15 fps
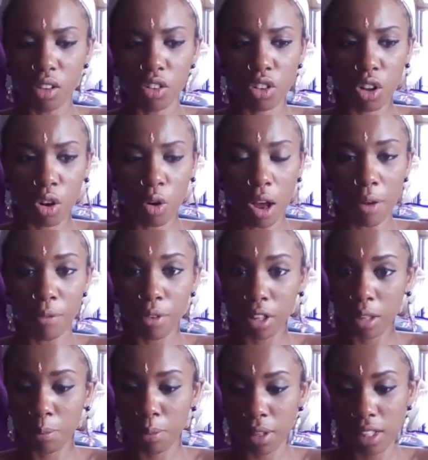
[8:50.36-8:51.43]
So I'm
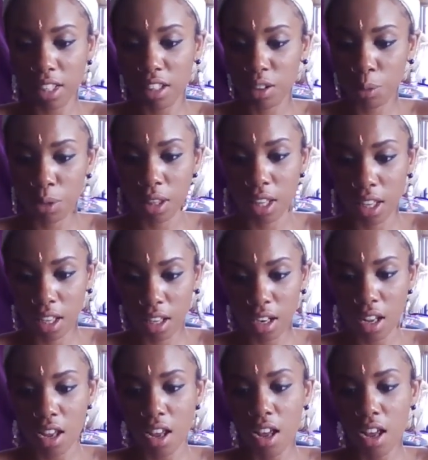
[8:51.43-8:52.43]
really pleased with it.